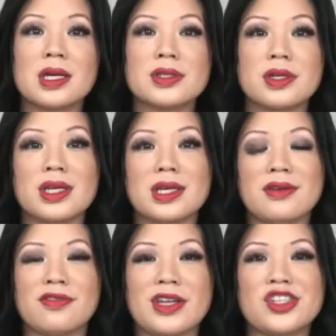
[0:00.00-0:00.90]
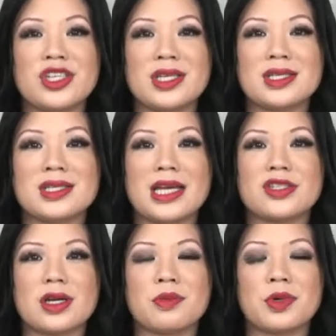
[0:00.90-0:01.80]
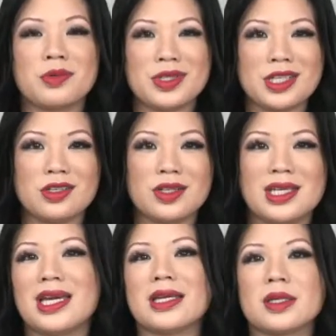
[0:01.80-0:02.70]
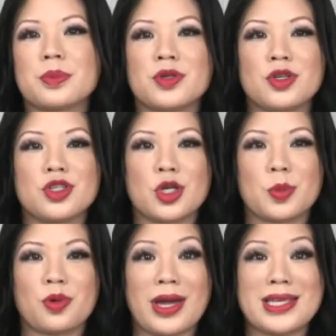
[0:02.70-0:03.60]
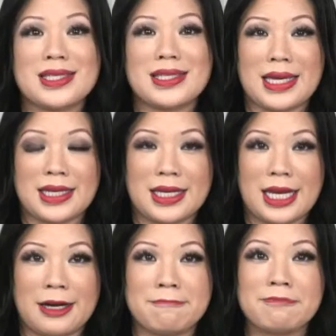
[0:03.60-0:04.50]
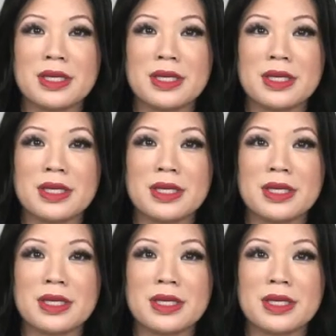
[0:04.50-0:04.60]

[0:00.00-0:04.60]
So, inflation insights, we're really looking at the producer price data now.